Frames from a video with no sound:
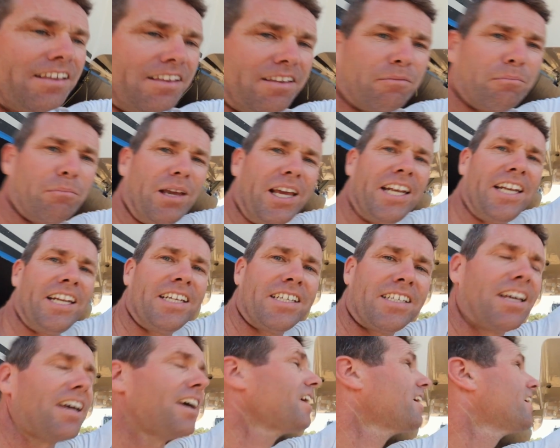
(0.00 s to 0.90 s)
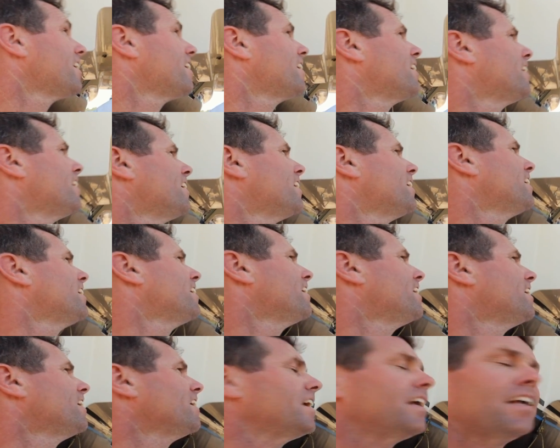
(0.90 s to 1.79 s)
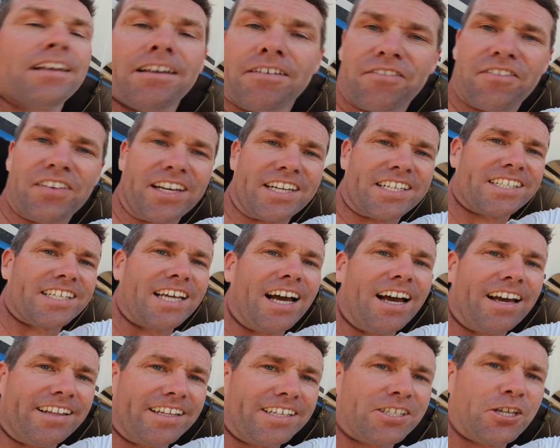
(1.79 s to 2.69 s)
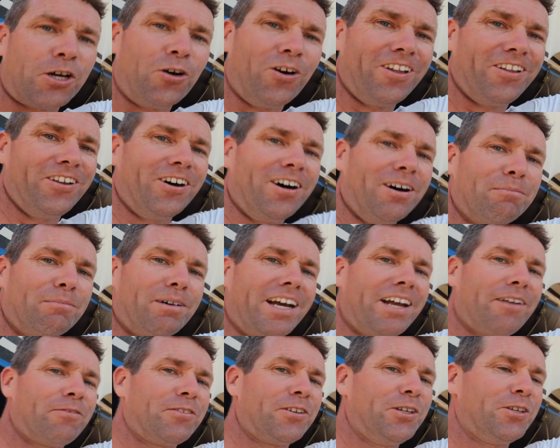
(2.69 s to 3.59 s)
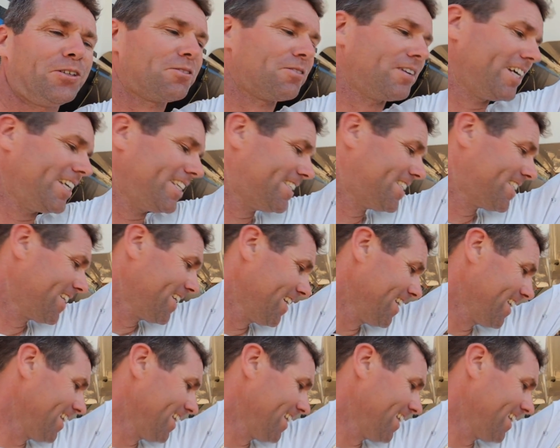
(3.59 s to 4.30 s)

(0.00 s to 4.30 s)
May need to fix that. That's holding on by a few threads.